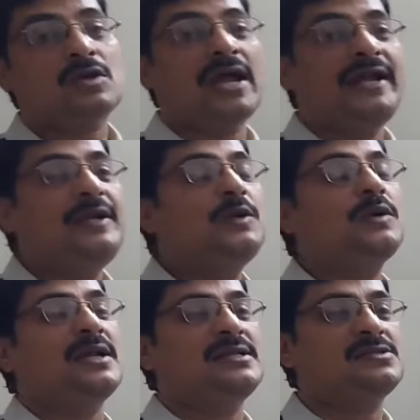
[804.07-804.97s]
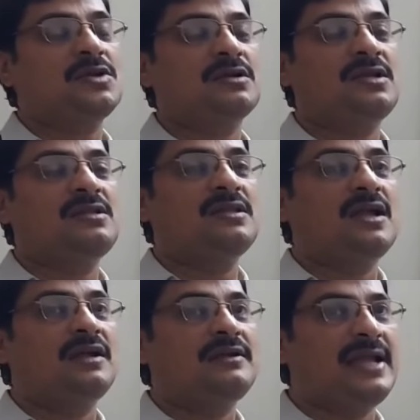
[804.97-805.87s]
try to constructing
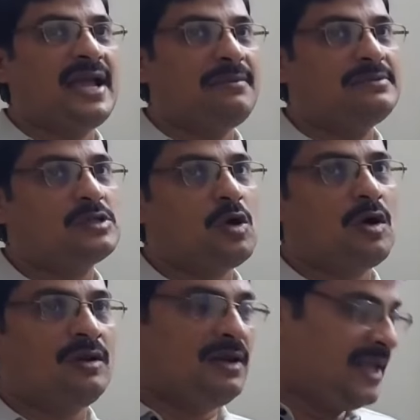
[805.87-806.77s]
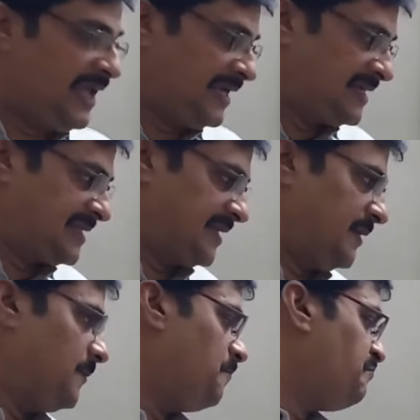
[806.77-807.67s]
the dams on lakes.
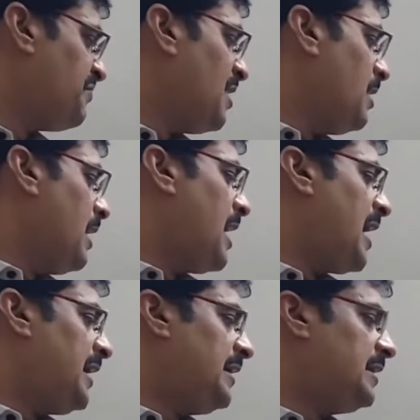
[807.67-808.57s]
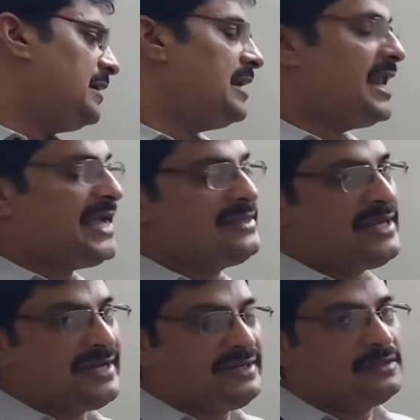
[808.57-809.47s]
And like
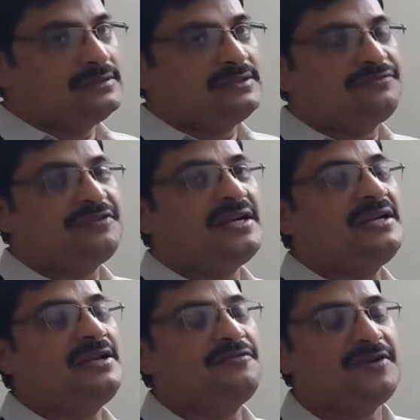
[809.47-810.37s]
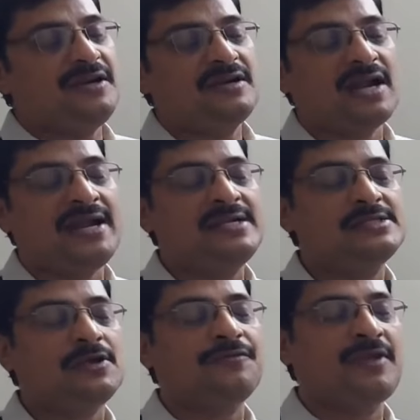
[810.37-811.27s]
that, different
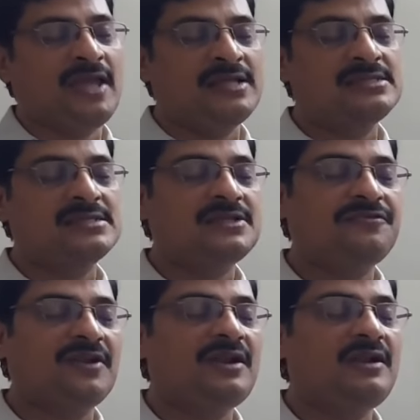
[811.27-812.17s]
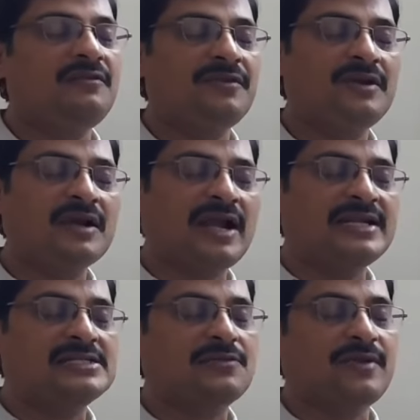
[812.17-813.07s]
kinds of kings, different
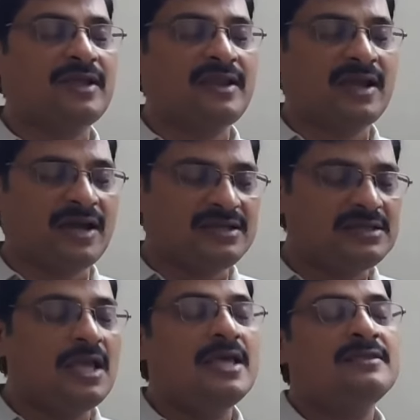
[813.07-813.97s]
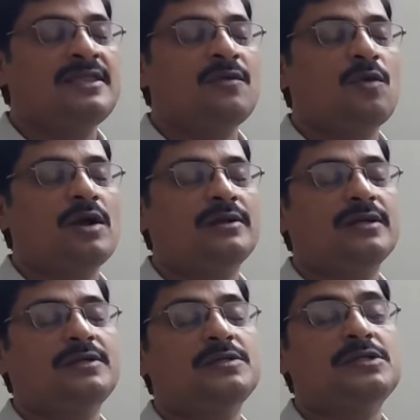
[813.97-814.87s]
kinds of areas, they
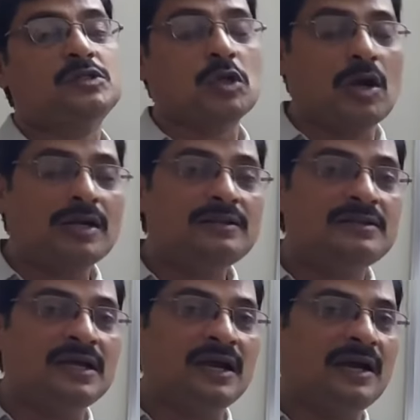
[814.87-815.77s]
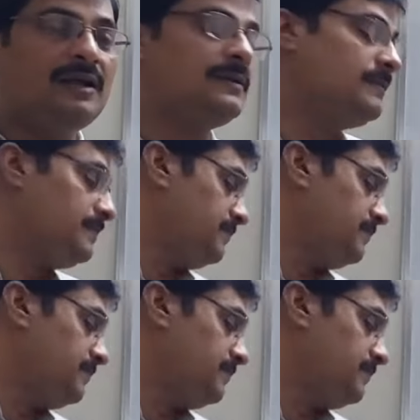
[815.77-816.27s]
wanted to start the